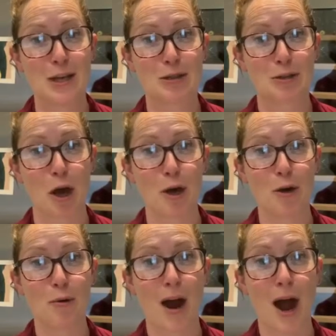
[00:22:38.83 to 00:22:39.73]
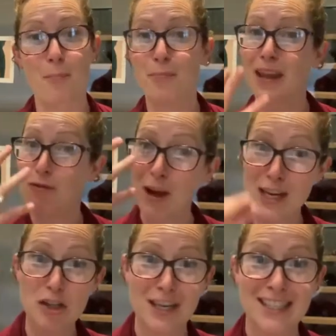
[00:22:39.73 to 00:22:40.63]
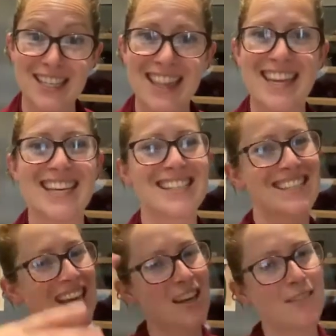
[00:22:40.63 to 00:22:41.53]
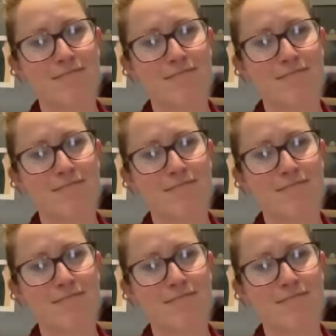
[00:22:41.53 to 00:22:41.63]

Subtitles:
So if you're interested in this,